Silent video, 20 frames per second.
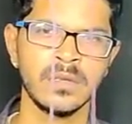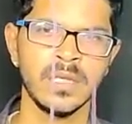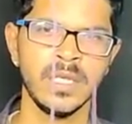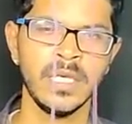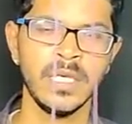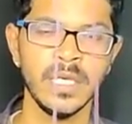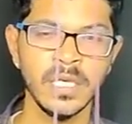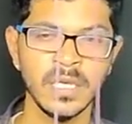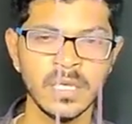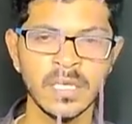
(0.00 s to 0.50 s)

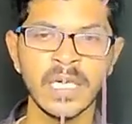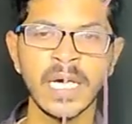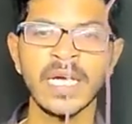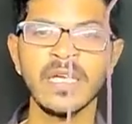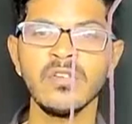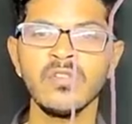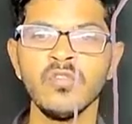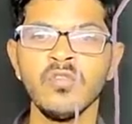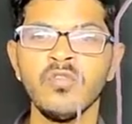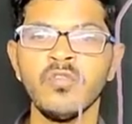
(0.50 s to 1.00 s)
His
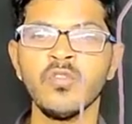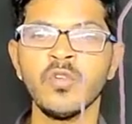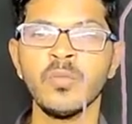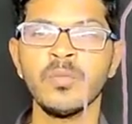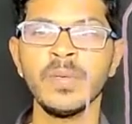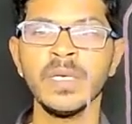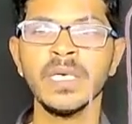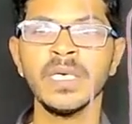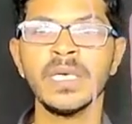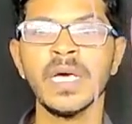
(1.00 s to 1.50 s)

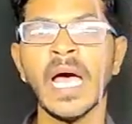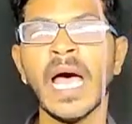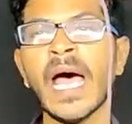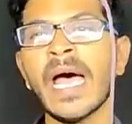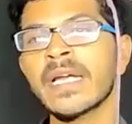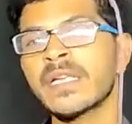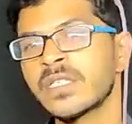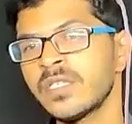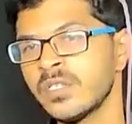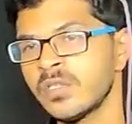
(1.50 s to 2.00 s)
gynophobic
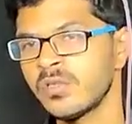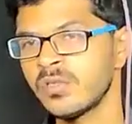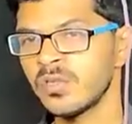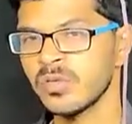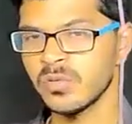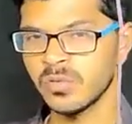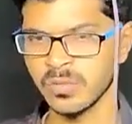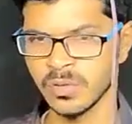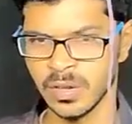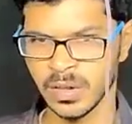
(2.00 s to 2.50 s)

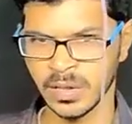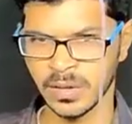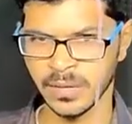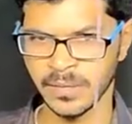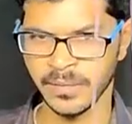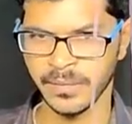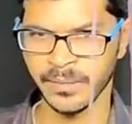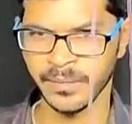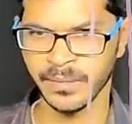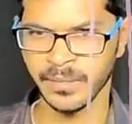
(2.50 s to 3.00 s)
attitude.
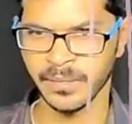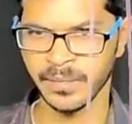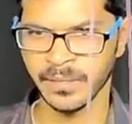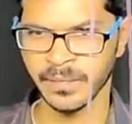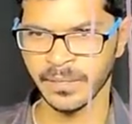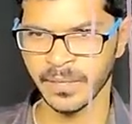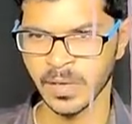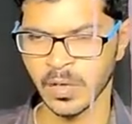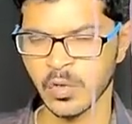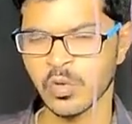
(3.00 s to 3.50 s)

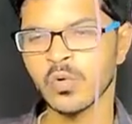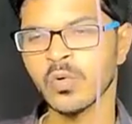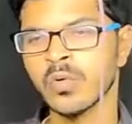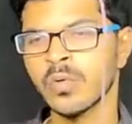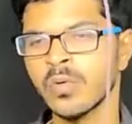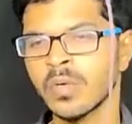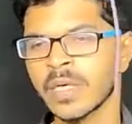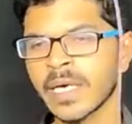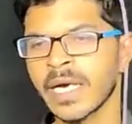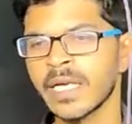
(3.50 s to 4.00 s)

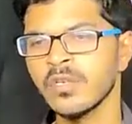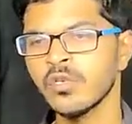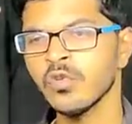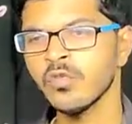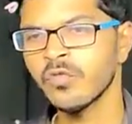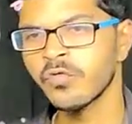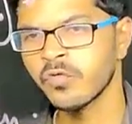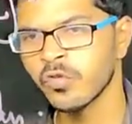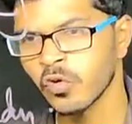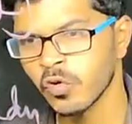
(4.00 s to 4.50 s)
So
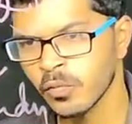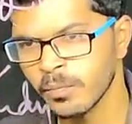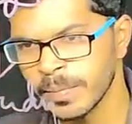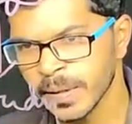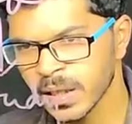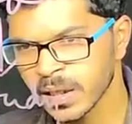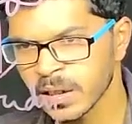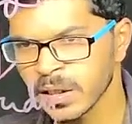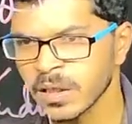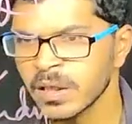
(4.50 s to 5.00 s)

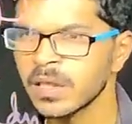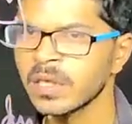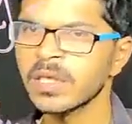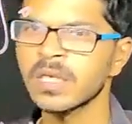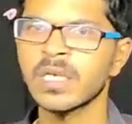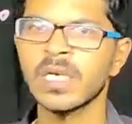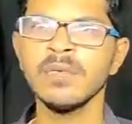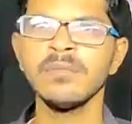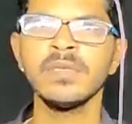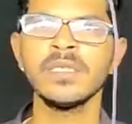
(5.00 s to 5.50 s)
gynophobic
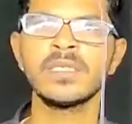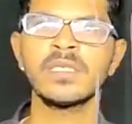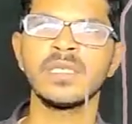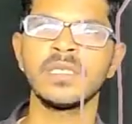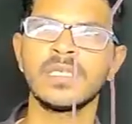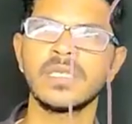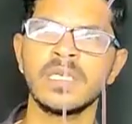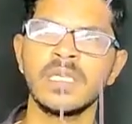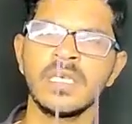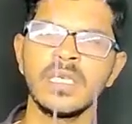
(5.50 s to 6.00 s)
can be
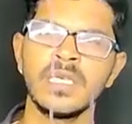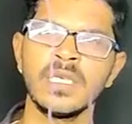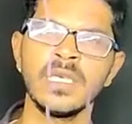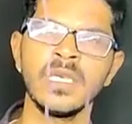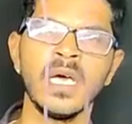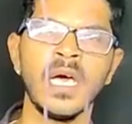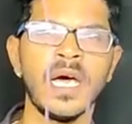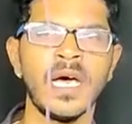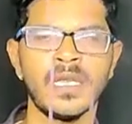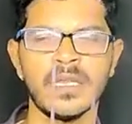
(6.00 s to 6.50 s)
taken
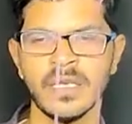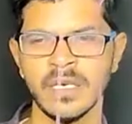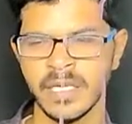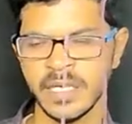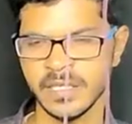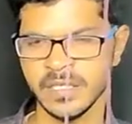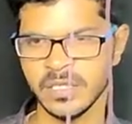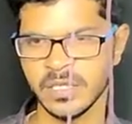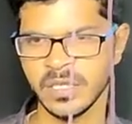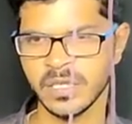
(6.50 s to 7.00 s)
as an
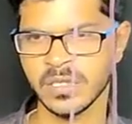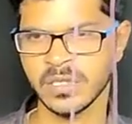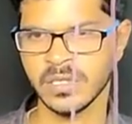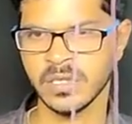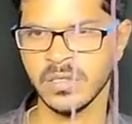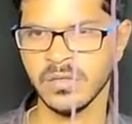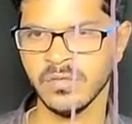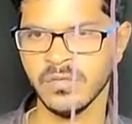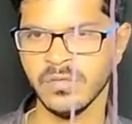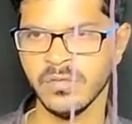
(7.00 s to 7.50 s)

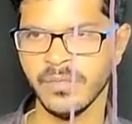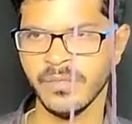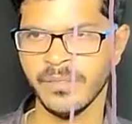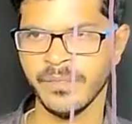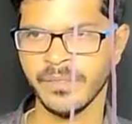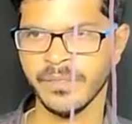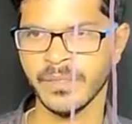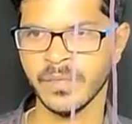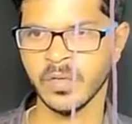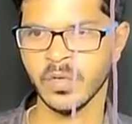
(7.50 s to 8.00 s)
adjective.
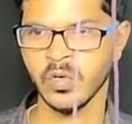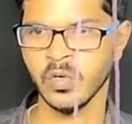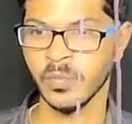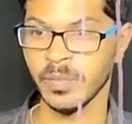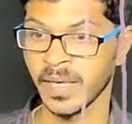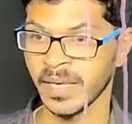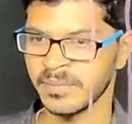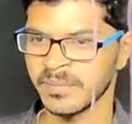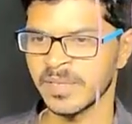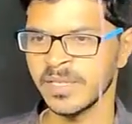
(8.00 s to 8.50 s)
Hope
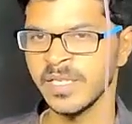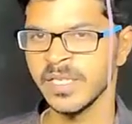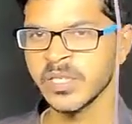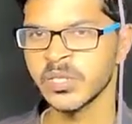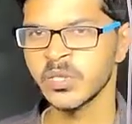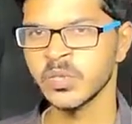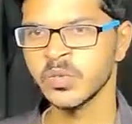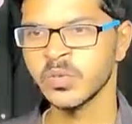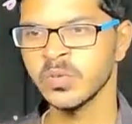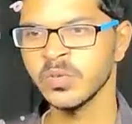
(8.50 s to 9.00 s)
I am clear
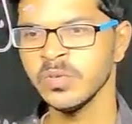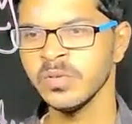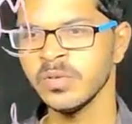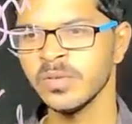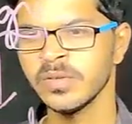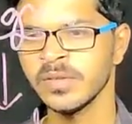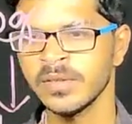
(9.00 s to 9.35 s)
to you.